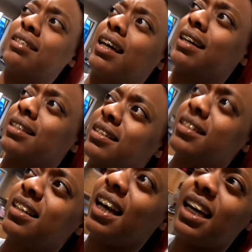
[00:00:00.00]
Like,
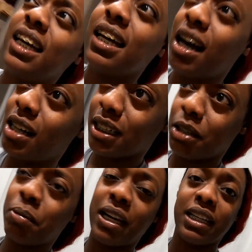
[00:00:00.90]
I can't call
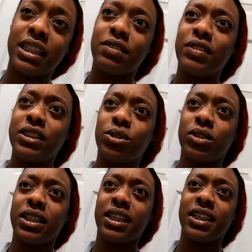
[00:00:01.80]
everybody
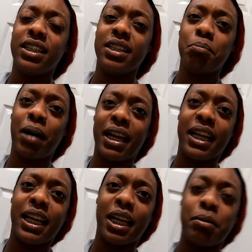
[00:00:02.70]
individually by
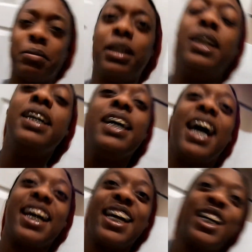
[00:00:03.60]
their name.
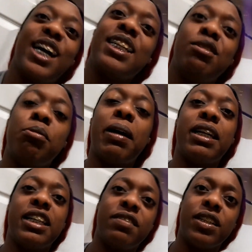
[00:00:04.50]
I can't call everybody
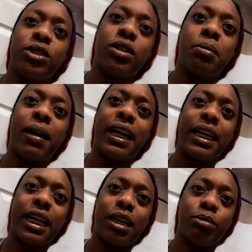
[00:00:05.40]
individually by their
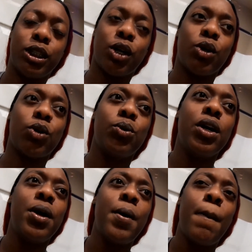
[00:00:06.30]
name. So,
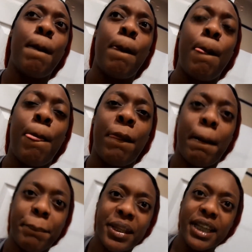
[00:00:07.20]

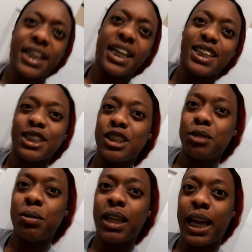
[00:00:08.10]
I'm thinking I should
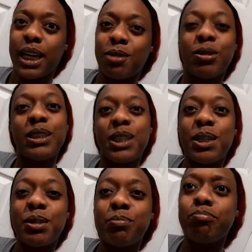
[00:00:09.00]
just be like, what's up?